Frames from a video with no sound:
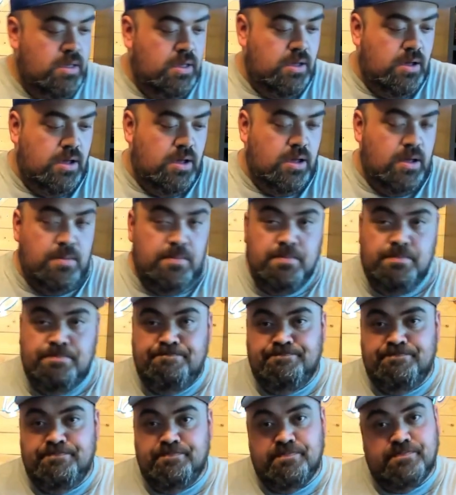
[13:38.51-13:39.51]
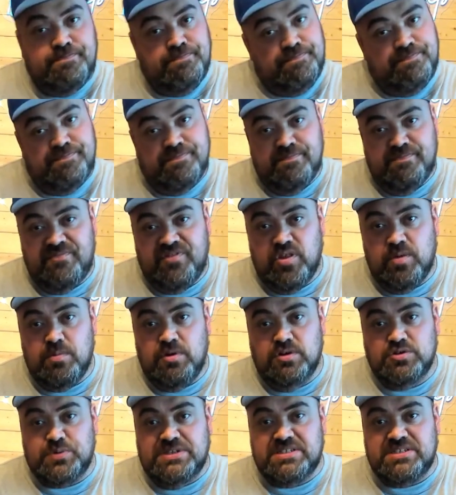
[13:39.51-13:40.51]
for the
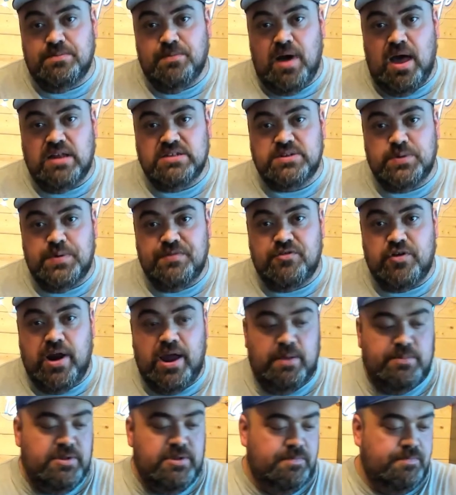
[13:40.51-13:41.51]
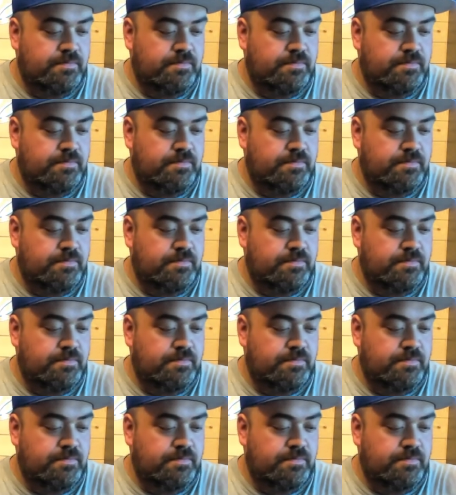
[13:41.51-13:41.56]
most recent bottles that we've grabbed.